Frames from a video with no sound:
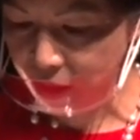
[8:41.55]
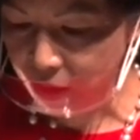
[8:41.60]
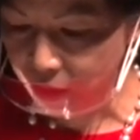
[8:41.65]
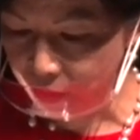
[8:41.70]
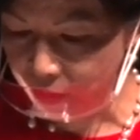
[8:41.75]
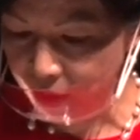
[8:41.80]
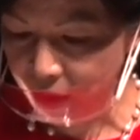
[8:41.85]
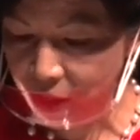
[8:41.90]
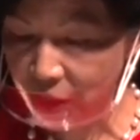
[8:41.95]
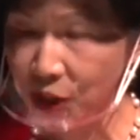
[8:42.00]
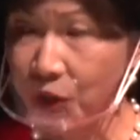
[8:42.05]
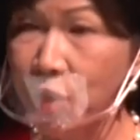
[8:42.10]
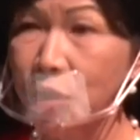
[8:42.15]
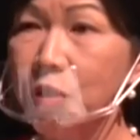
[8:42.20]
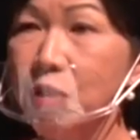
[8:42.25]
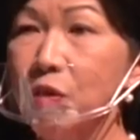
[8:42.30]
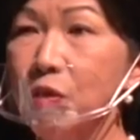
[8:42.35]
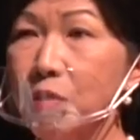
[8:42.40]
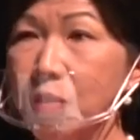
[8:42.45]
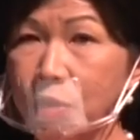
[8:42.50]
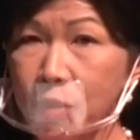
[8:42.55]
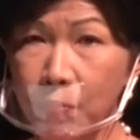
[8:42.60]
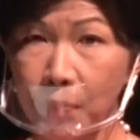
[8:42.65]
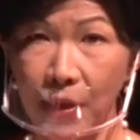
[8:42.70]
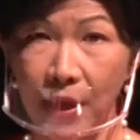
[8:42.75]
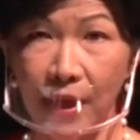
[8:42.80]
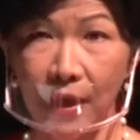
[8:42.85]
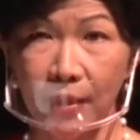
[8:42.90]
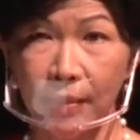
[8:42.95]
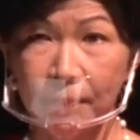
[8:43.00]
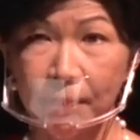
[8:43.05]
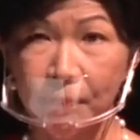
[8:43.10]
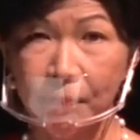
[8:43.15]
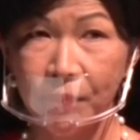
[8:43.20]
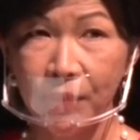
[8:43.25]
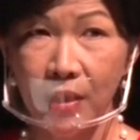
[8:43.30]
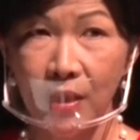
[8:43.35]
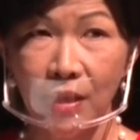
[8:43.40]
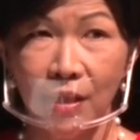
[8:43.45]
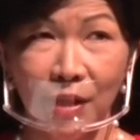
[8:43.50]
to return to Japan.
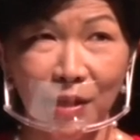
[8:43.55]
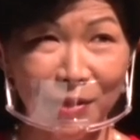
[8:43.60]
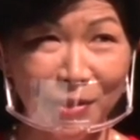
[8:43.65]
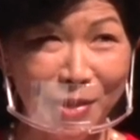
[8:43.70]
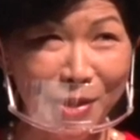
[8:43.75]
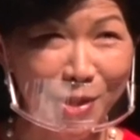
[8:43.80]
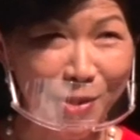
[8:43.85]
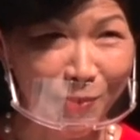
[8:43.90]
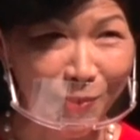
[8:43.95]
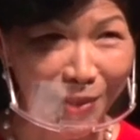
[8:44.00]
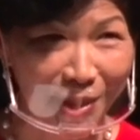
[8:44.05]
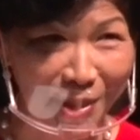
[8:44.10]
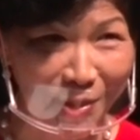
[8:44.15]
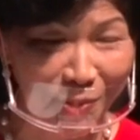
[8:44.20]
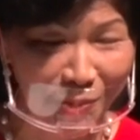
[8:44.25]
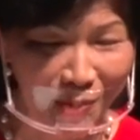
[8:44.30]
I'll explain